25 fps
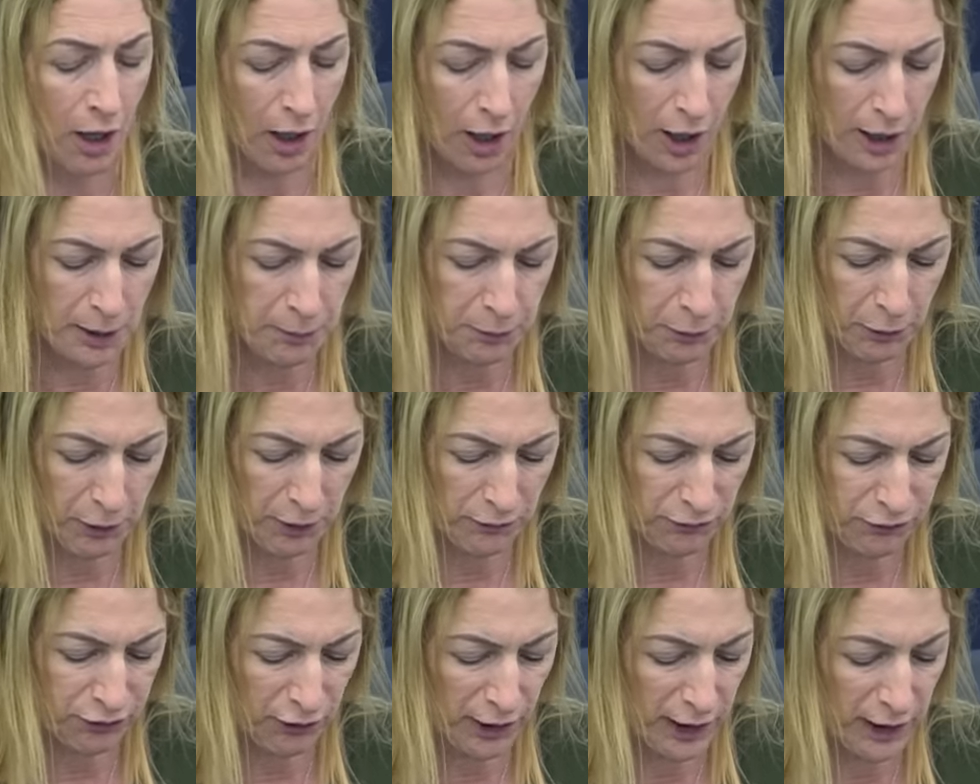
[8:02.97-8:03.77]

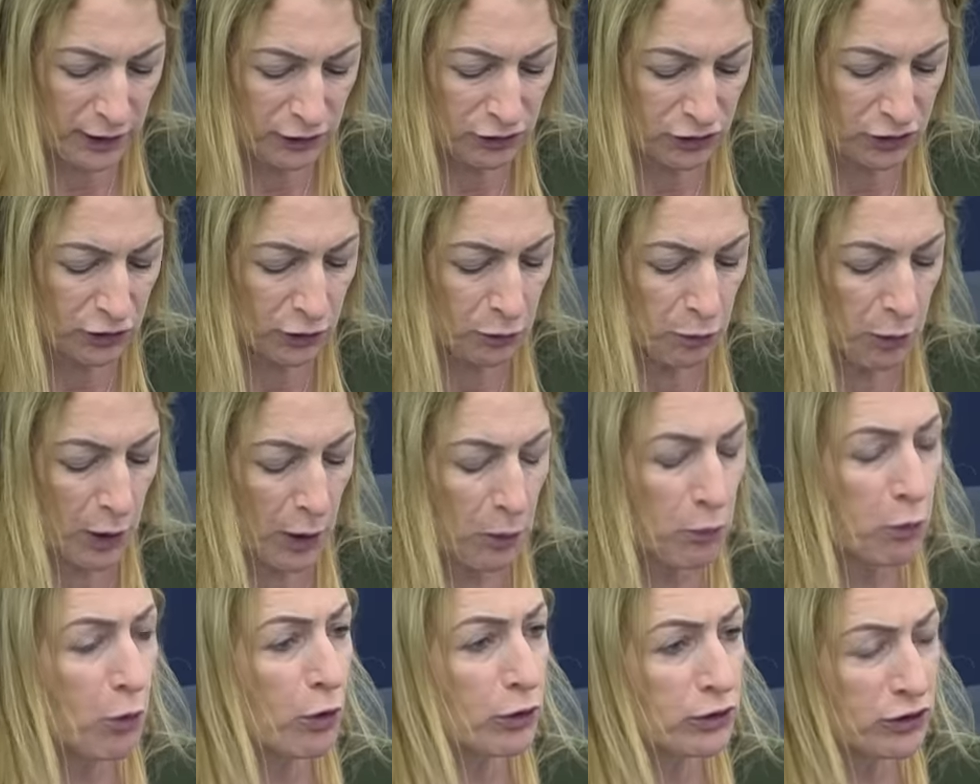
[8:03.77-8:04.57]
hyperinflation,
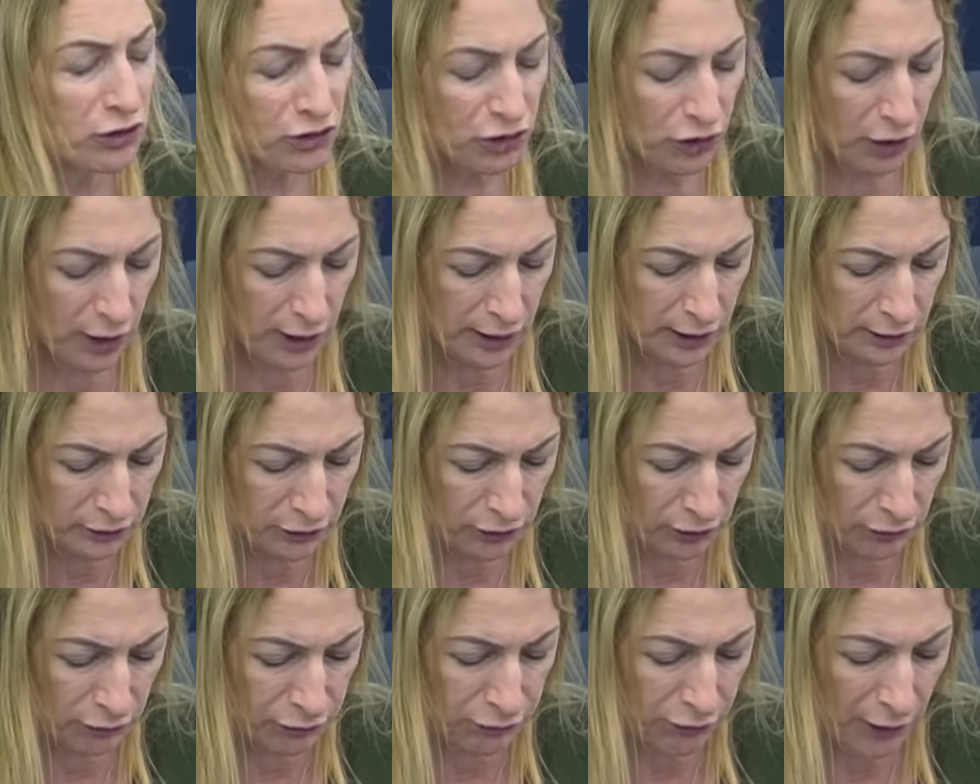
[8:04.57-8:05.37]
where one
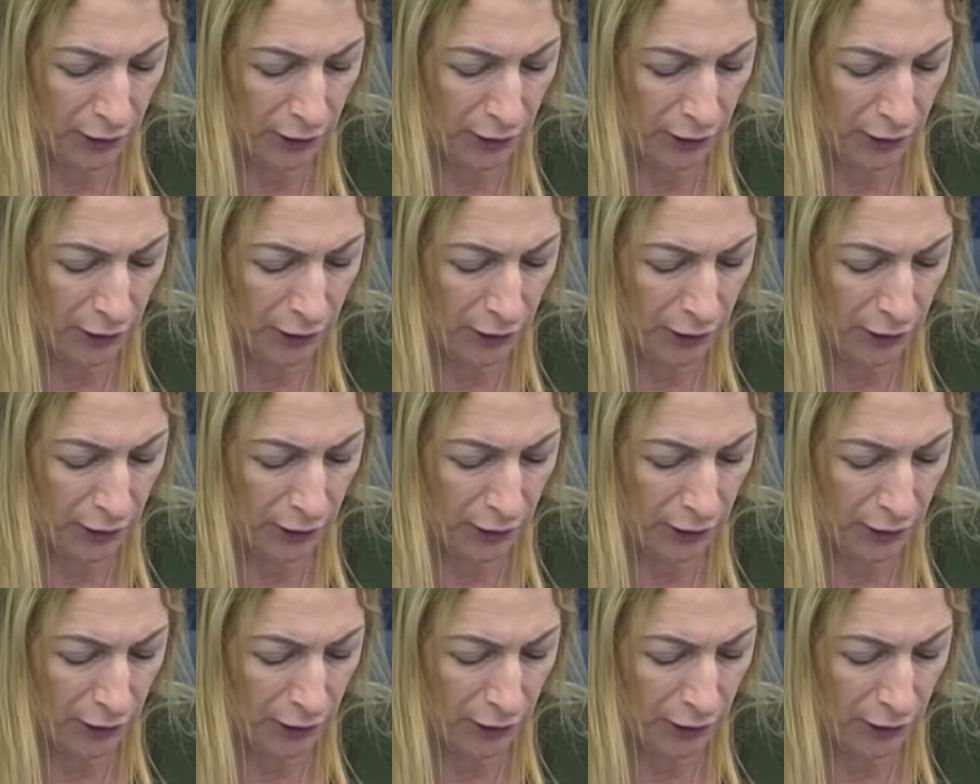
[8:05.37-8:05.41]
child in